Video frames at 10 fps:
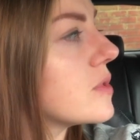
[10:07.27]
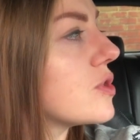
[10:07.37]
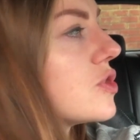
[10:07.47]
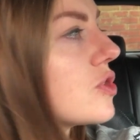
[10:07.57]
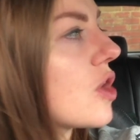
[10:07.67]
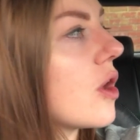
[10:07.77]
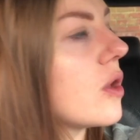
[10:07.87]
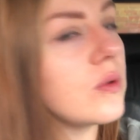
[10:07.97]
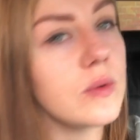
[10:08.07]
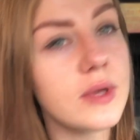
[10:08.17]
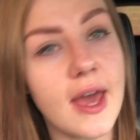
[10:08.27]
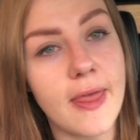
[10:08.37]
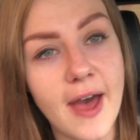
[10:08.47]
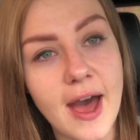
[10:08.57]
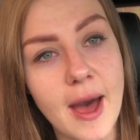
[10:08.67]
So yeah,
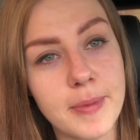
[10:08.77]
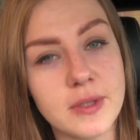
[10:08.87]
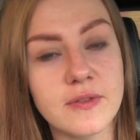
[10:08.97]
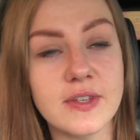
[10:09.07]
that happens.